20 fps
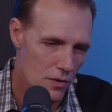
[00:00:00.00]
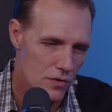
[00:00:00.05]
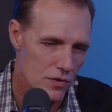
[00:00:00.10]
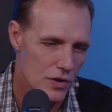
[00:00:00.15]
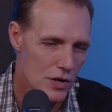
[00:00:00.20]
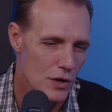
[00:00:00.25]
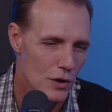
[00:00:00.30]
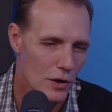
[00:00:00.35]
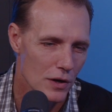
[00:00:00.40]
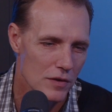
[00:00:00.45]

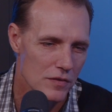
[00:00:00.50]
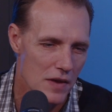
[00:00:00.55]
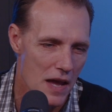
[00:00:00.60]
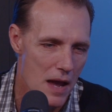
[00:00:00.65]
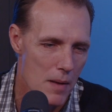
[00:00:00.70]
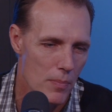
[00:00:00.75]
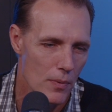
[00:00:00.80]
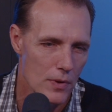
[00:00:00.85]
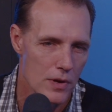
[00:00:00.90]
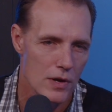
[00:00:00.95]
to your
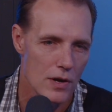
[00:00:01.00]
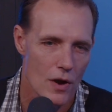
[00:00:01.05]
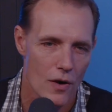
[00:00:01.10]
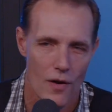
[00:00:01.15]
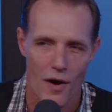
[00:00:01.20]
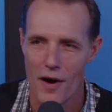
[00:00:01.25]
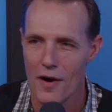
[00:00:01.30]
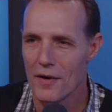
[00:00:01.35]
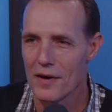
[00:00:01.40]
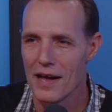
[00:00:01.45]
example, you go,
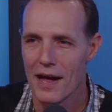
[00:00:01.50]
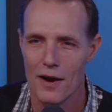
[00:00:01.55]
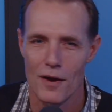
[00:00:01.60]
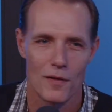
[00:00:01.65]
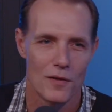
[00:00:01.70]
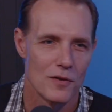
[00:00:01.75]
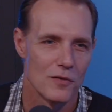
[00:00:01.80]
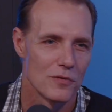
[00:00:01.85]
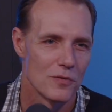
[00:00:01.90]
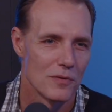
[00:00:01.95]
I got
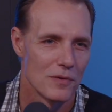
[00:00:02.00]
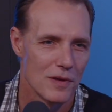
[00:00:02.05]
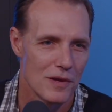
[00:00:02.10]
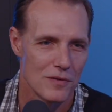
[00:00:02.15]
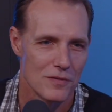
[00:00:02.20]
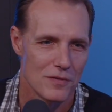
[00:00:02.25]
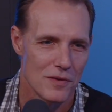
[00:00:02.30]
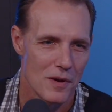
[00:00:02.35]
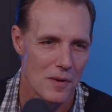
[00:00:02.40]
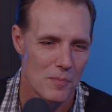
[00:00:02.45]
all
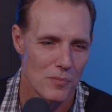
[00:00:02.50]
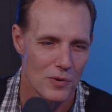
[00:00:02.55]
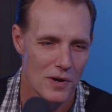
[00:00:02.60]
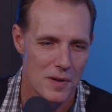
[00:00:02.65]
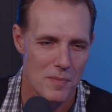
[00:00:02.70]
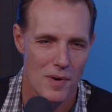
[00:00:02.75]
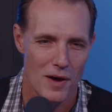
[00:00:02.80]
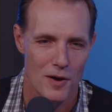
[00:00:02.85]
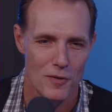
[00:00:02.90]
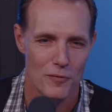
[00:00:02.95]
these
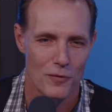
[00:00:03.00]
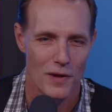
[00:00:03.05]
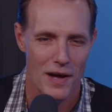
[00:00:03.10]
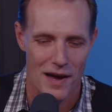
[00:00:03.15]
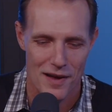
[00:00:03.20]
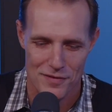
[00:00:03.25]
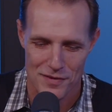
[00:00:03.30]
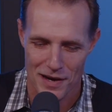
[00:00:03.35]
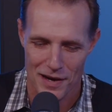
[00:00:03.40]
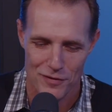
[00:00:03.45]
pretty
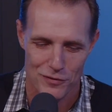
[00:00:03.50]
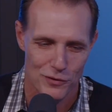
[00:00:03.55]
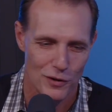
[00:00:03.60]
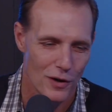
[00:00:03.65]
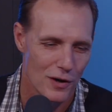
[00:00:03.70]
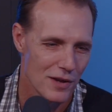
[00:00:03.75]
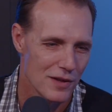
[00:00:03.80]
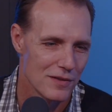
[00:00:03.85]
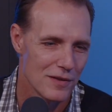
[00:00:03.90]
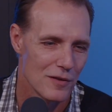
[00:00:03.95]
butterflies, and I
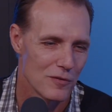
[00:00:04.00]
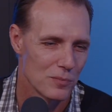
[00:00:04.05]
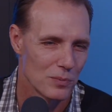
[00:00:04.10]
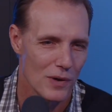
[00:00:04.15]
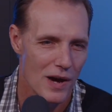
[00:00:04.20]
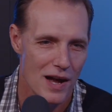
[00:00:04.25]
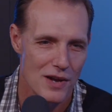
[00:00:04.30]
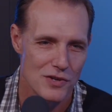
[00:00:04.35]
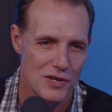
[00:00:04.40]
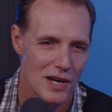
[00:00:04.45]
started this
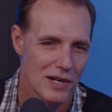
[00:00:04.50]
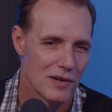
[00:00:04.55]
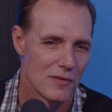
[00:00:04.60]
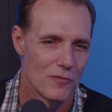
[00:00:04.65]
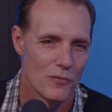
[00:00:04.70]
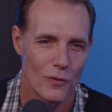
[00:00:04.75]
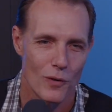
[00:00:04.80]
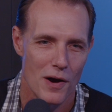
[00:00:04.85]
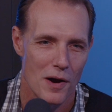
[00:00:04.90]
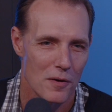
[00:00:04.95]
project,
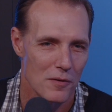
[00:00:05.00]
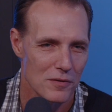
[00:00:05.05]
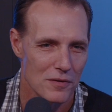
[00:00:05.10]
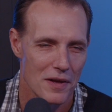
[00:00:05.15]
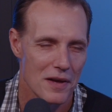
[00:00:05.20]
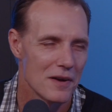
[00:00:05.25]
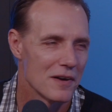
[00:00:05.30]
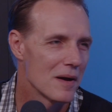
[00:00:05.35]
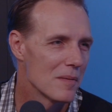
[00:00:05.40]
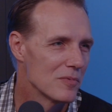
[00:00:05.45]
and 4 hours
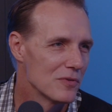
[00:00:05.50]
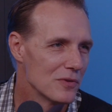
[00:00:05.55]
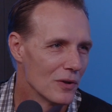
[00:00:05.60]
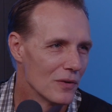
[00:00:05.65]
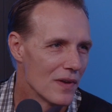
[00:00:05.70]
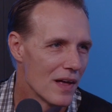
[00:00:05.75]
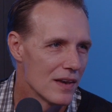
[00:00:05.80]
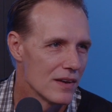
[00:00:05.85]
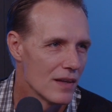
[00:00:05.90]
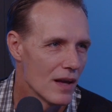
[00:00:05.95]
later, I'm still
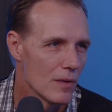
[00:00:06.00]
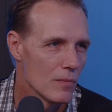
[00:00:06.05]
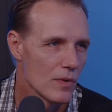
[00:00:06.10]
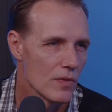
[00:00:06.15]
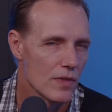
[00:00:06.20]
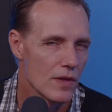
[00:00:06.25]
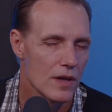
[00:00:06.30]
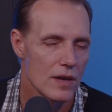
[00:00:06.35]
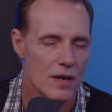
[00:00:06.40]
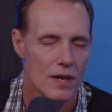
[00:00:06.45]
not done
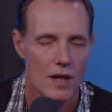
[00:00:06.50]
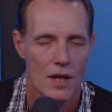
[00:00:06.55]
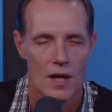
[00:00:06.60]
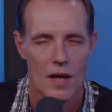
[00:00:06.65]
with it.